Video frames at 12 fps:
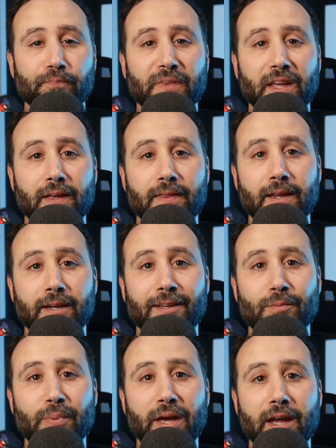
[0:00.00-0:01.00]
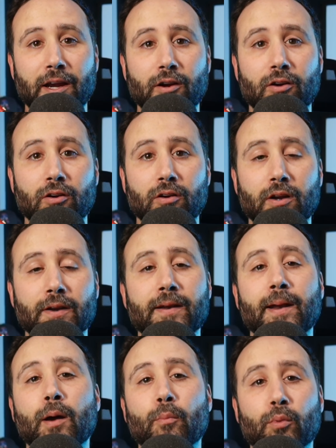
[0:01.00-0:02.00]
and then compare a
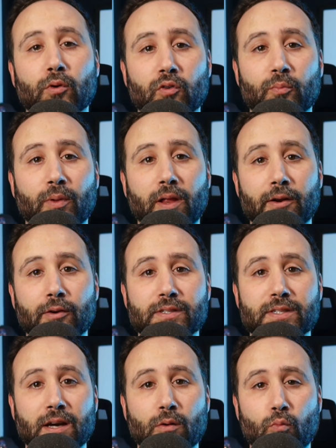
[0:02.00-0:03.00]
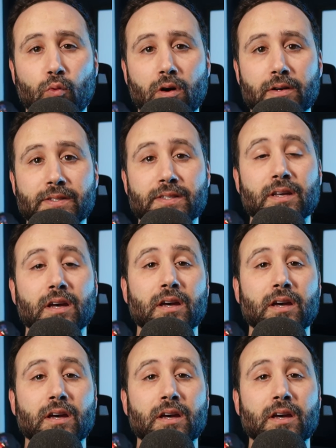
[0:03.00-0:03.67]
number of players at once,